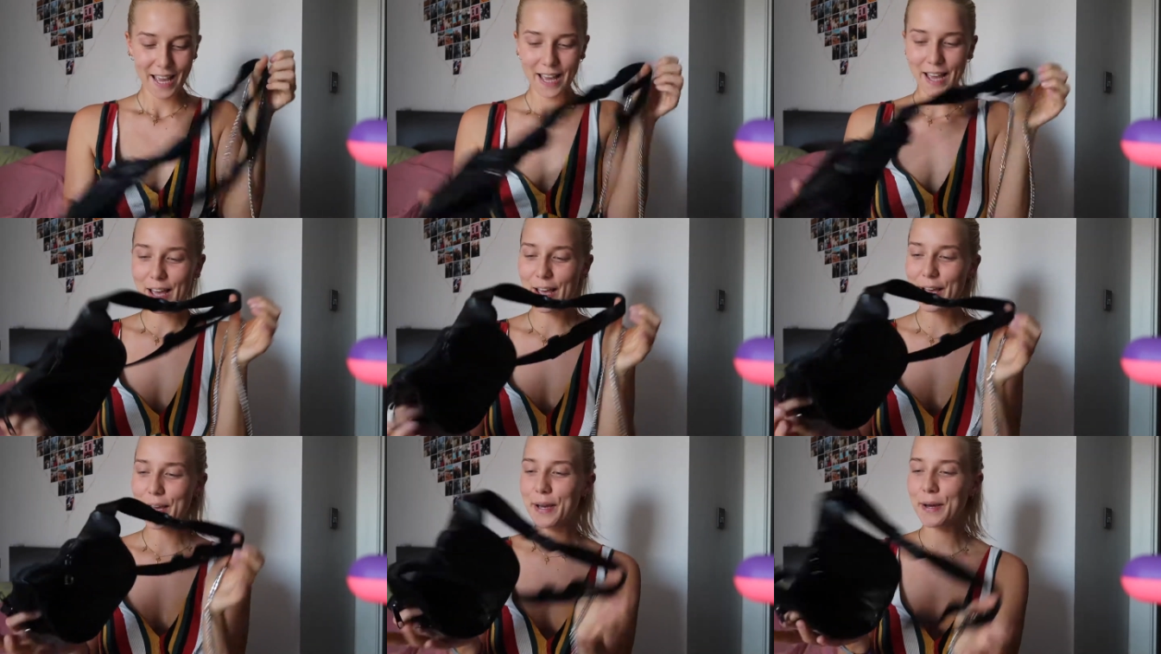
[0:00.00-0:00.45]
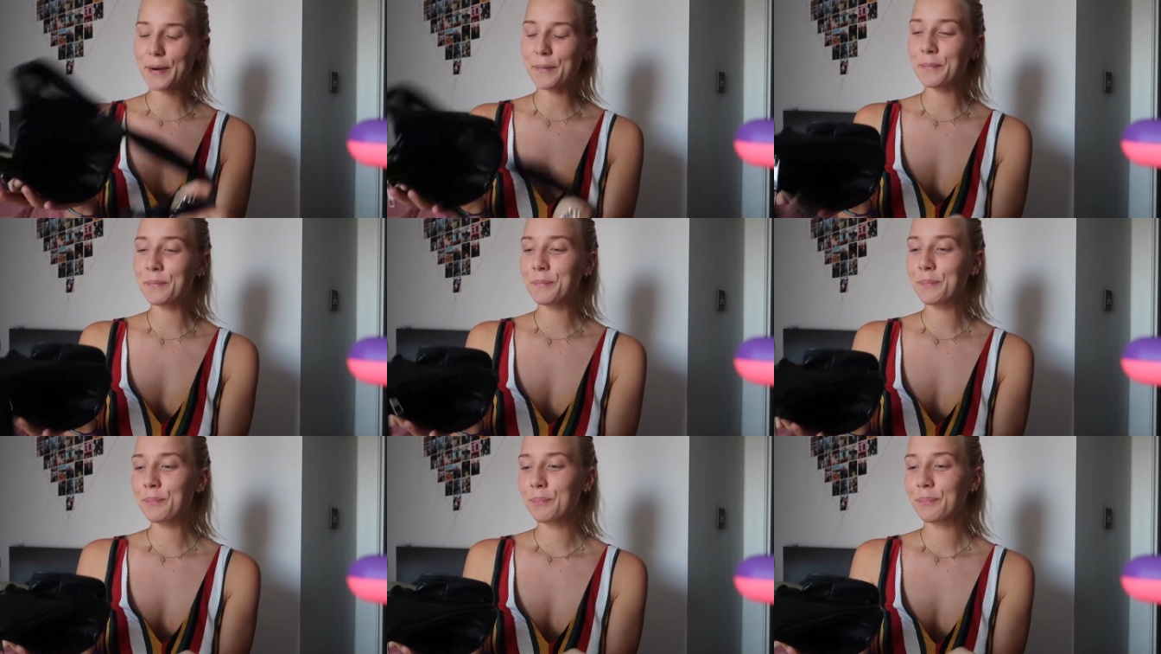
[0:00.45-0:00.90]

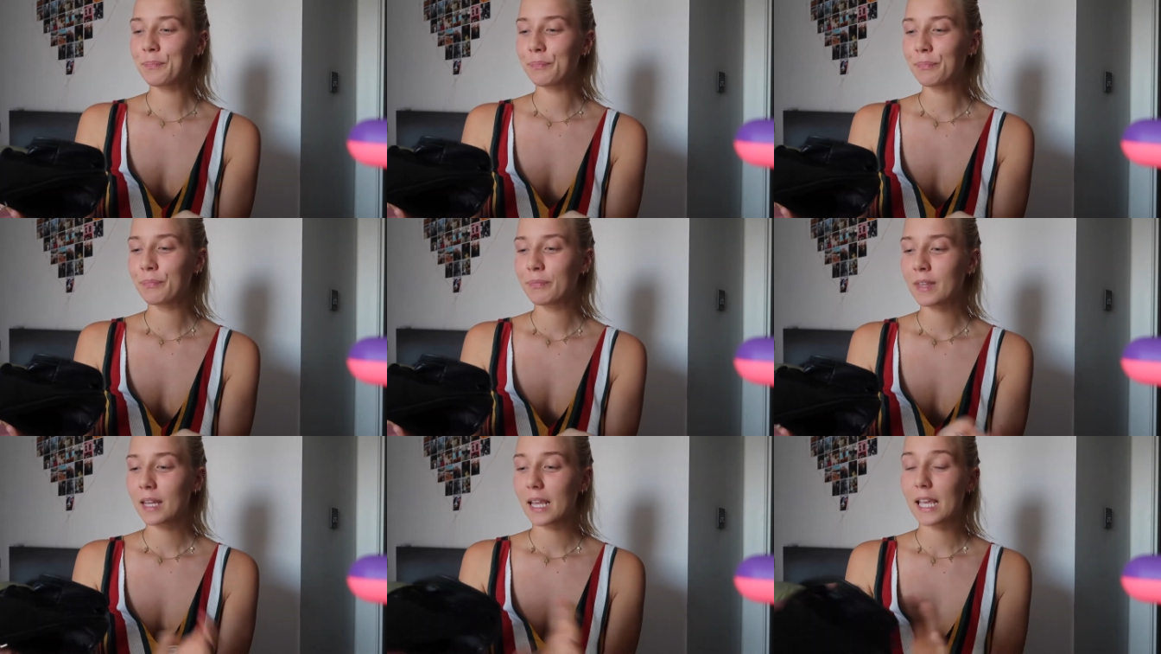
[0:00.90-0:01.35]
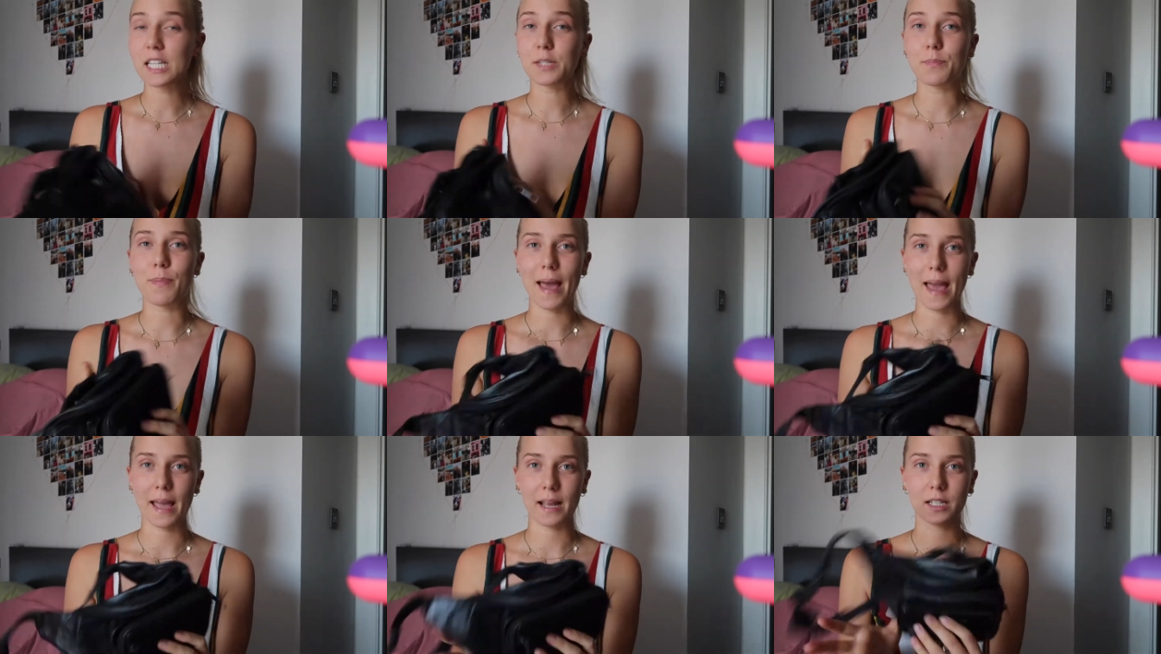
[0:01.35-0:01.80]
Um, is
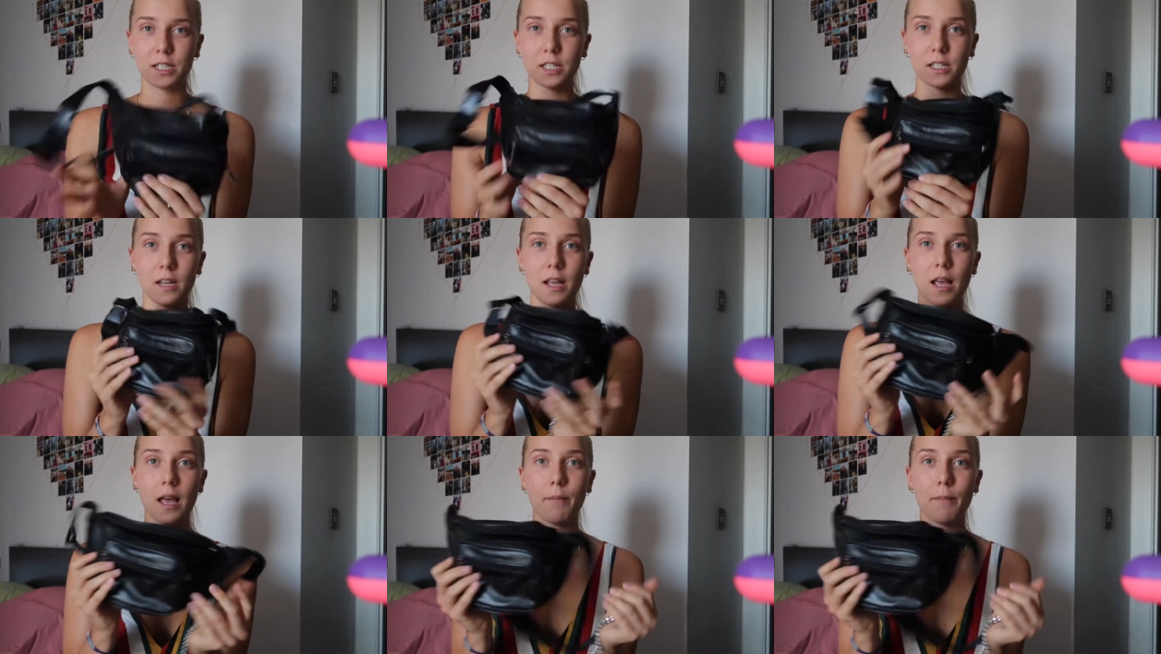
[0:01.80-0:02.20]
bags.